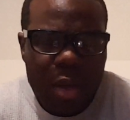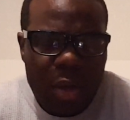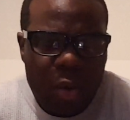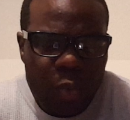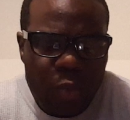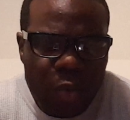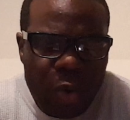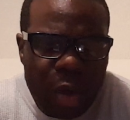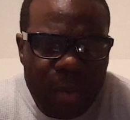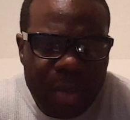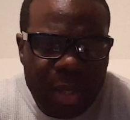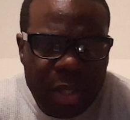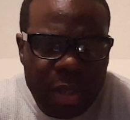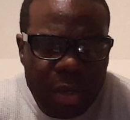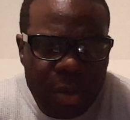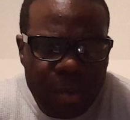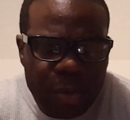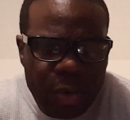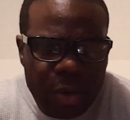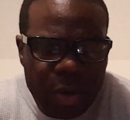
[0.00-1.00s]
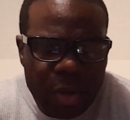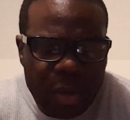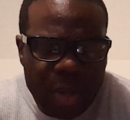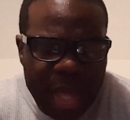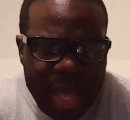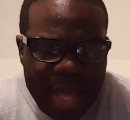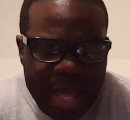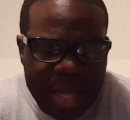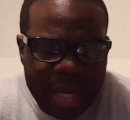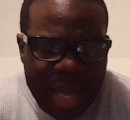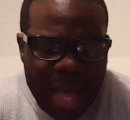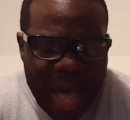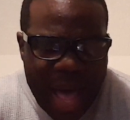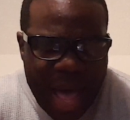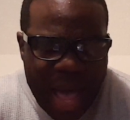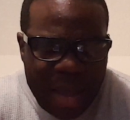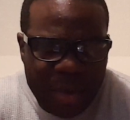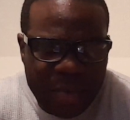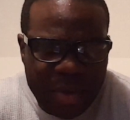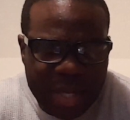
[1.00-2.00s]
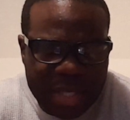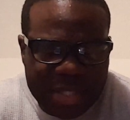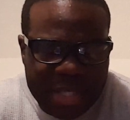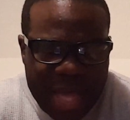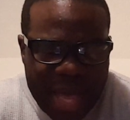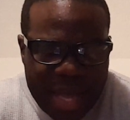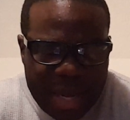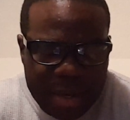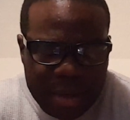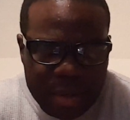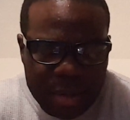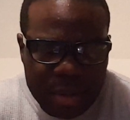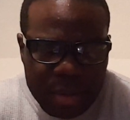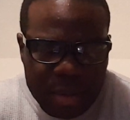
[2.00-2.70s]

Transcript: Roman numeral LI. What is that?